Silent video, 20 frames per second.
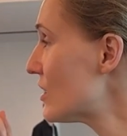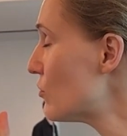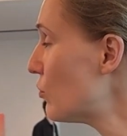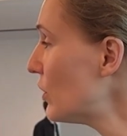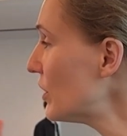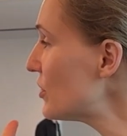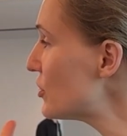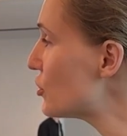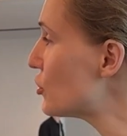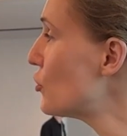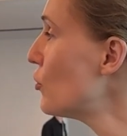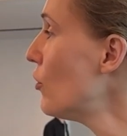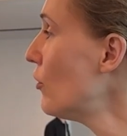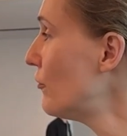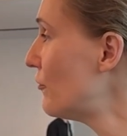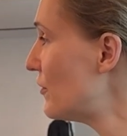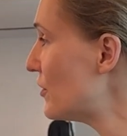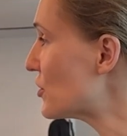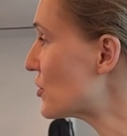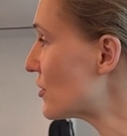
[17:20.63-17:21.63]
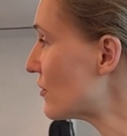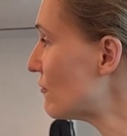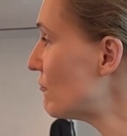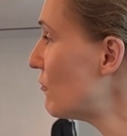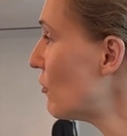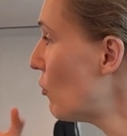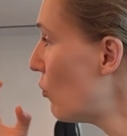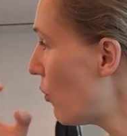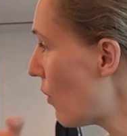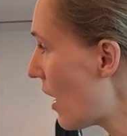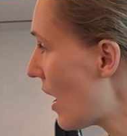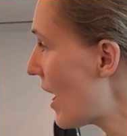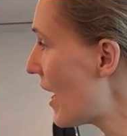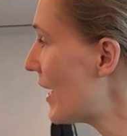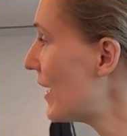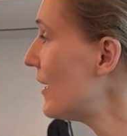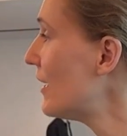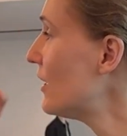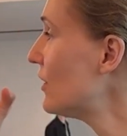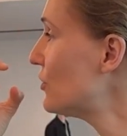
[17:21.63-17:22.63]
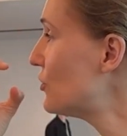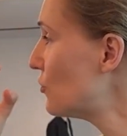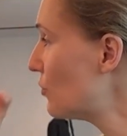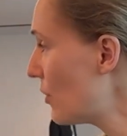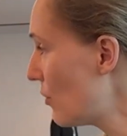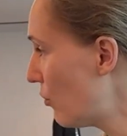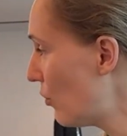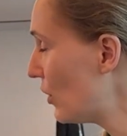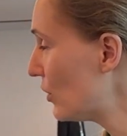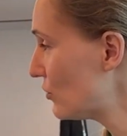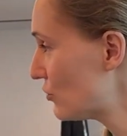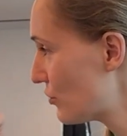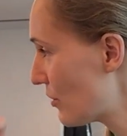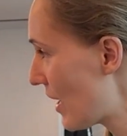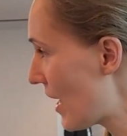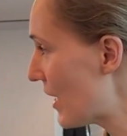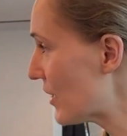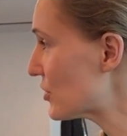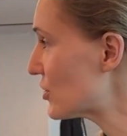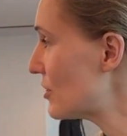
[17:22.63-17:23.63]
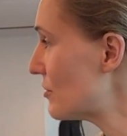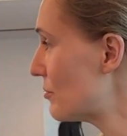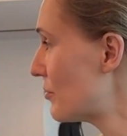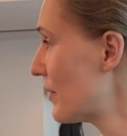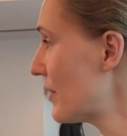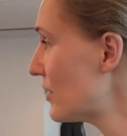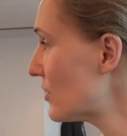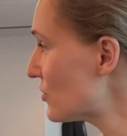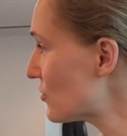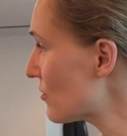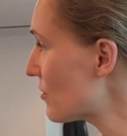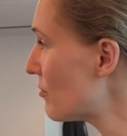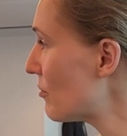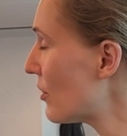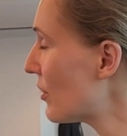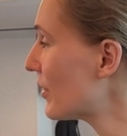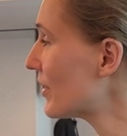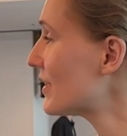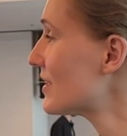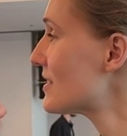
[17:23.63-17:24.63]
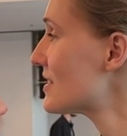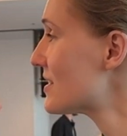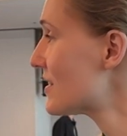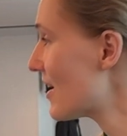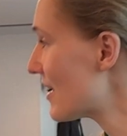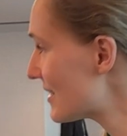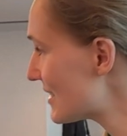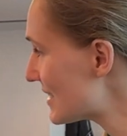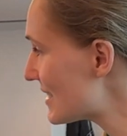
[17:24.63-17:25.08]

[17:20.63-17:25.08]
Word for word: What is your vision for why do we want to actually bring it to the market, start